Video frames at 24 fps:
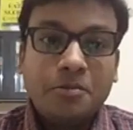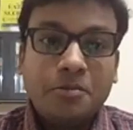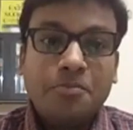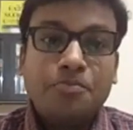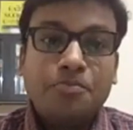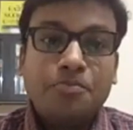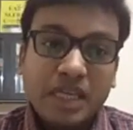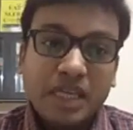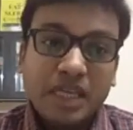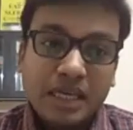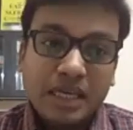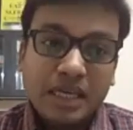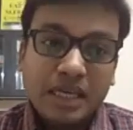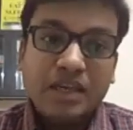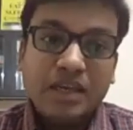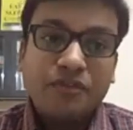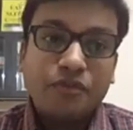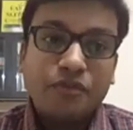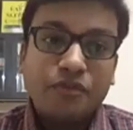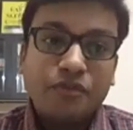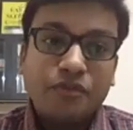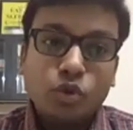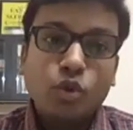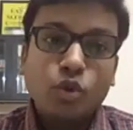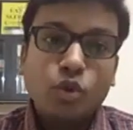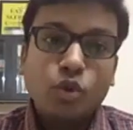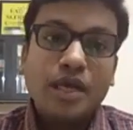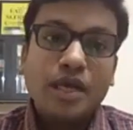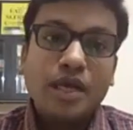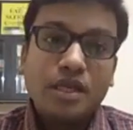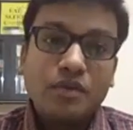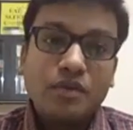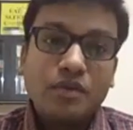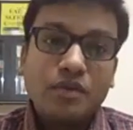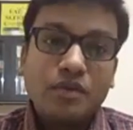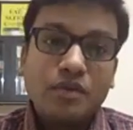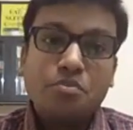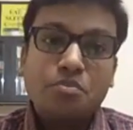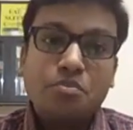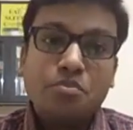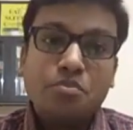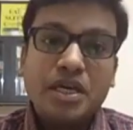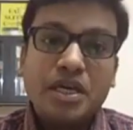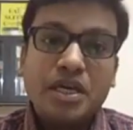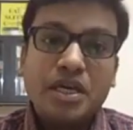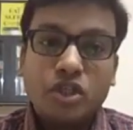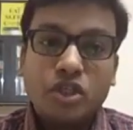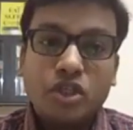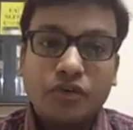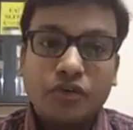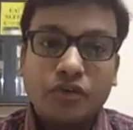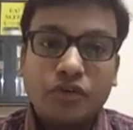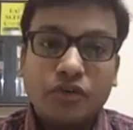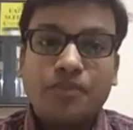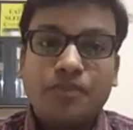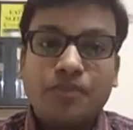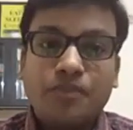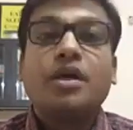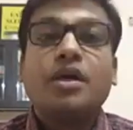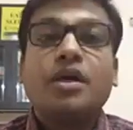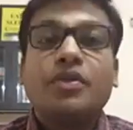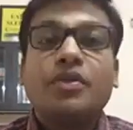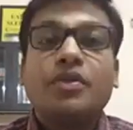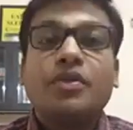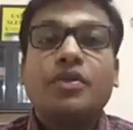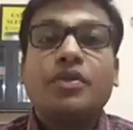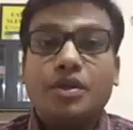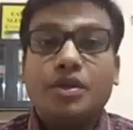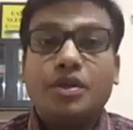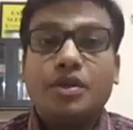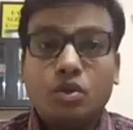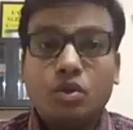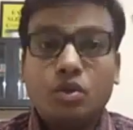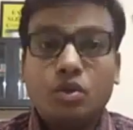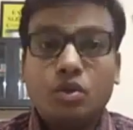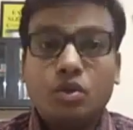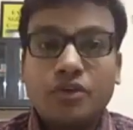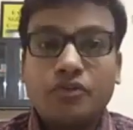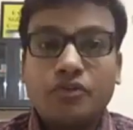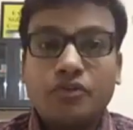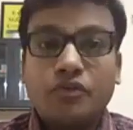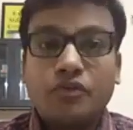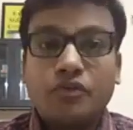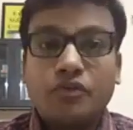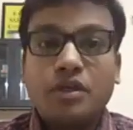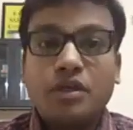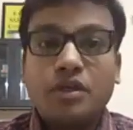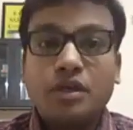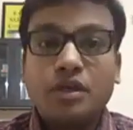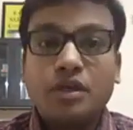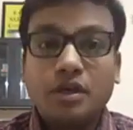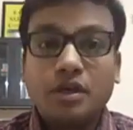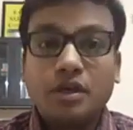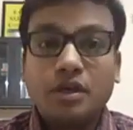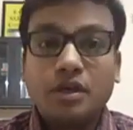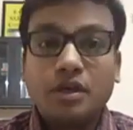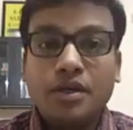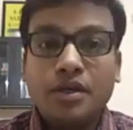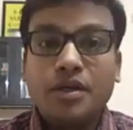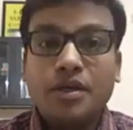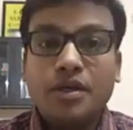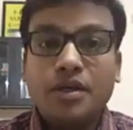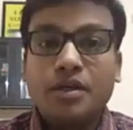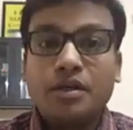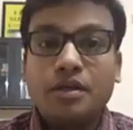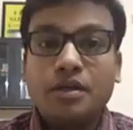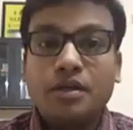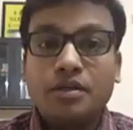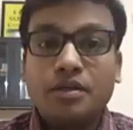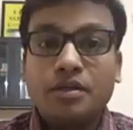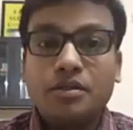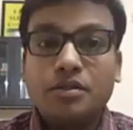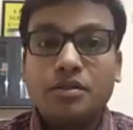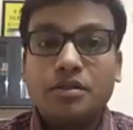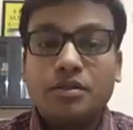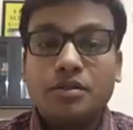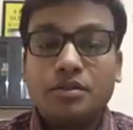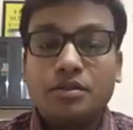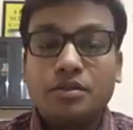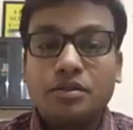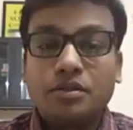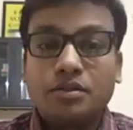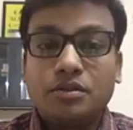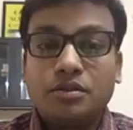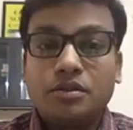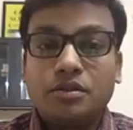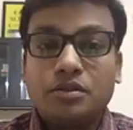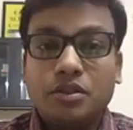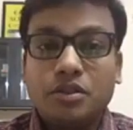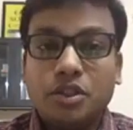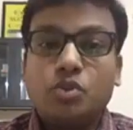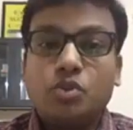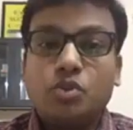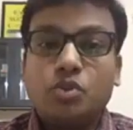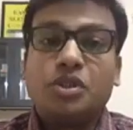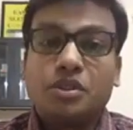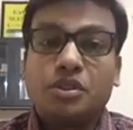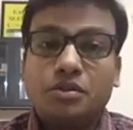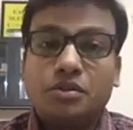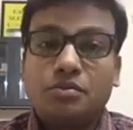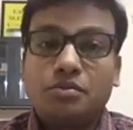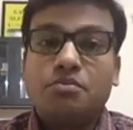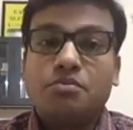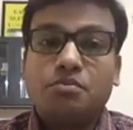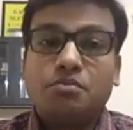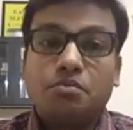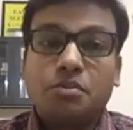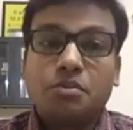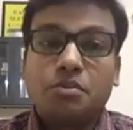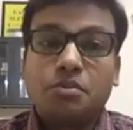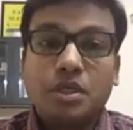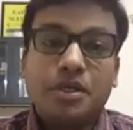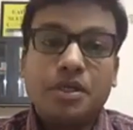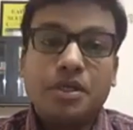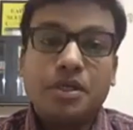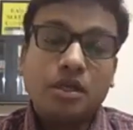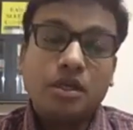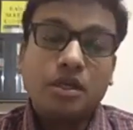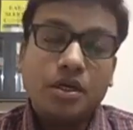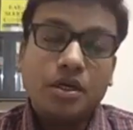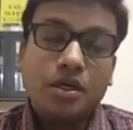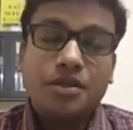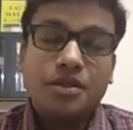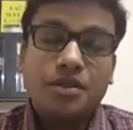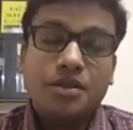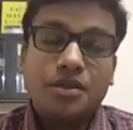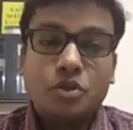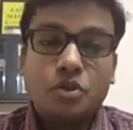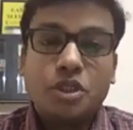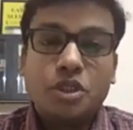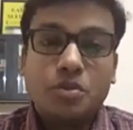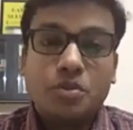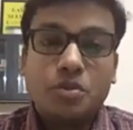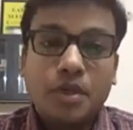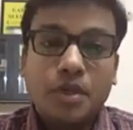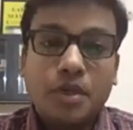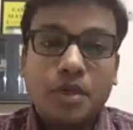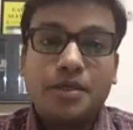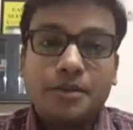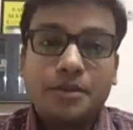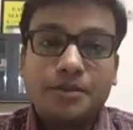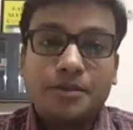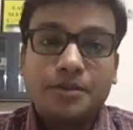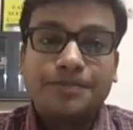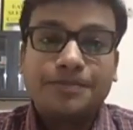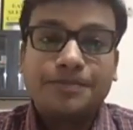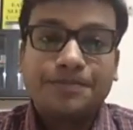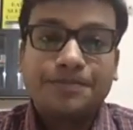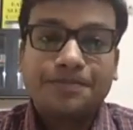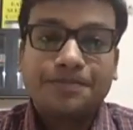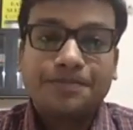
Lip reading: if those who can even make a shift, they can do a shift with the current situation, keeping the current situation in mind.